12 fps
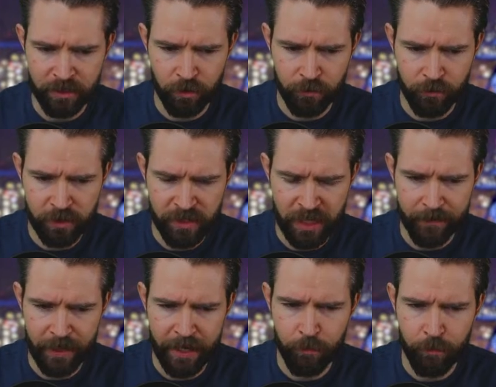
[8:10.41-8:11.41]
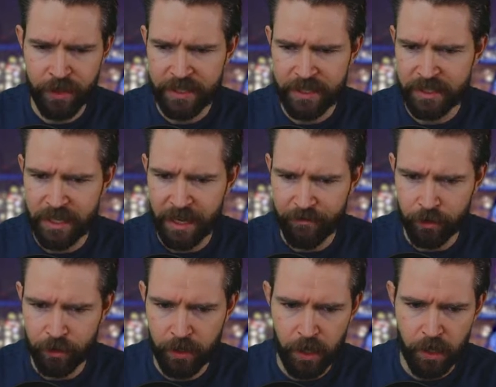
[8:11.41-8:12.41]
So if you type that in with a 7,